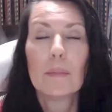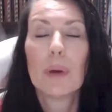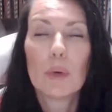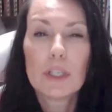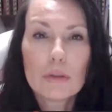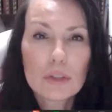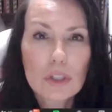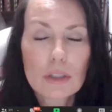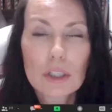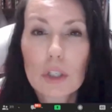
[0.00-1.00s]
But when you
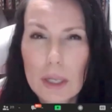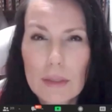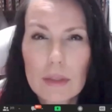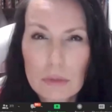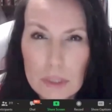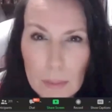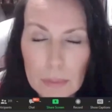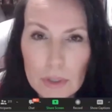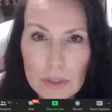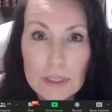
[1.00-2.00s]
start to look at those
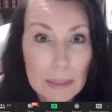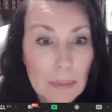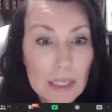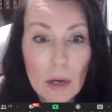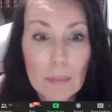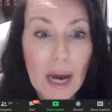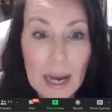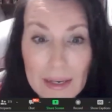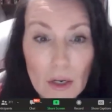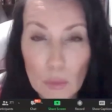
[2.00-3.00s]
numbers, they become
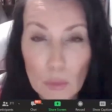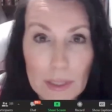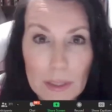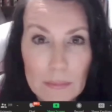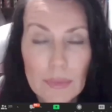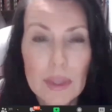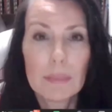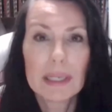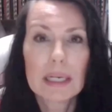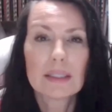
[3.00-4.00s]
eye-opening,
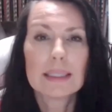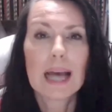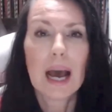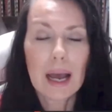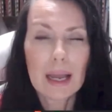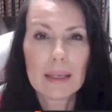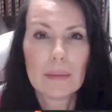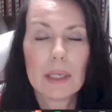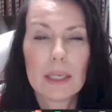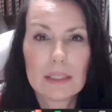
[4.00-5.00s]
because
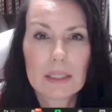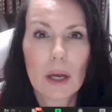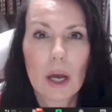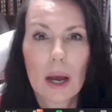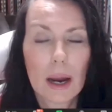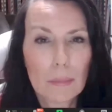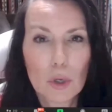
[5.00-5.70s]
time is our